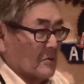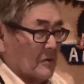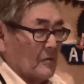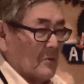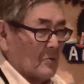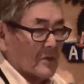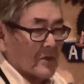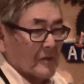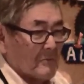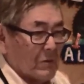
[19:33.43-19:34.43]
gotta
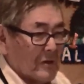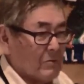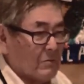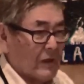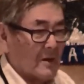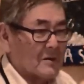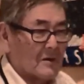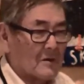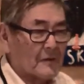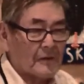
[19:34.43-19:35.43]
believe in our heart
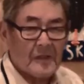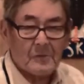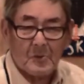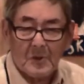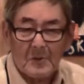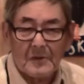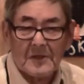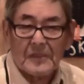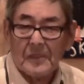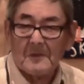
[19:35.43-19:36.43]
that we're gonna get the
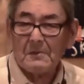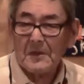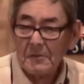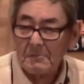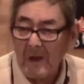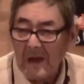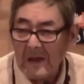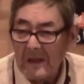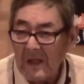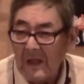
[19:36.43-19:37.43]
fish back.
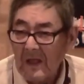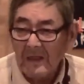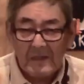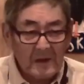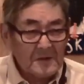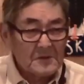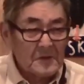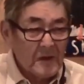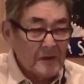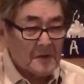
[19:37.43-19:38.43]
The
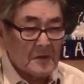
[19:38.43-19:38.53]
Creator, He could